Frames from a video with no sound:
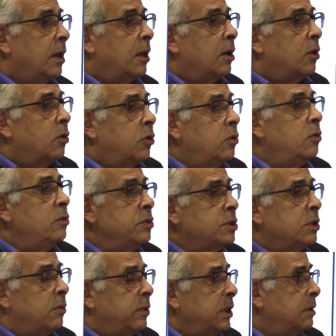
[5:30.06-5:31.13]

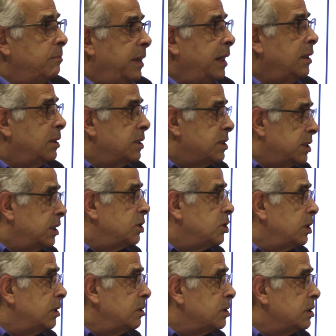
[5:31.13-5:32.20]
Who's going to make
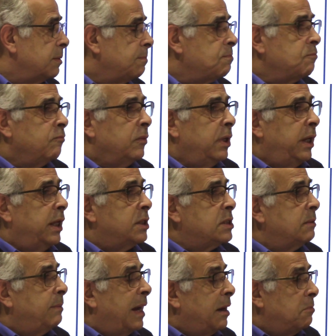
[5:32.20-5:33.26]
decisions?
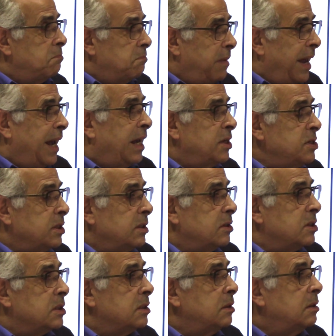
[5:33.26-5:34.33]
It's about
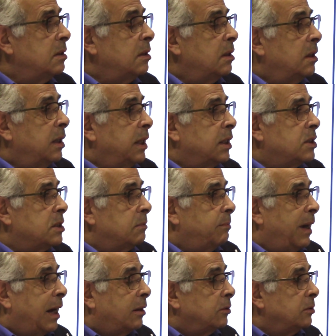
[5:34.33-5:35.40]
masks. It's
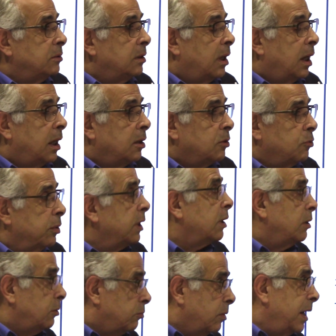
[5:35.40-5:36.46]
about
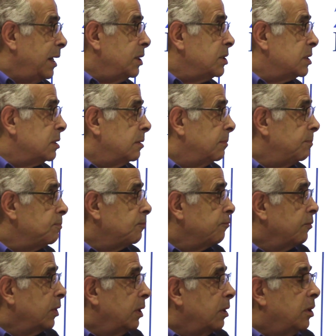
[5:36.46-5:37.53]
critical race
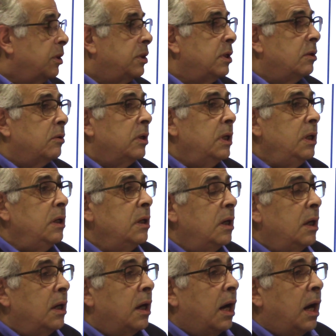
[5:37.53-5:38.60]
theory.
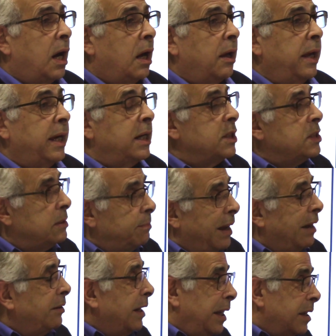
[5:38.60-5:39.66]
And it's
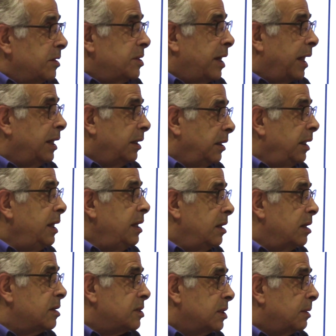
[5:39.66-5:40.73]
about
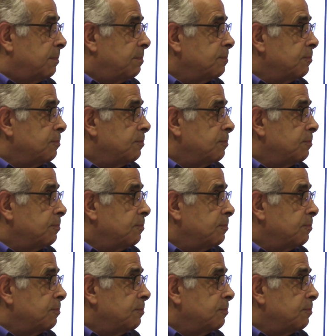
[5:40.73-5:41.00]
anti-elitism.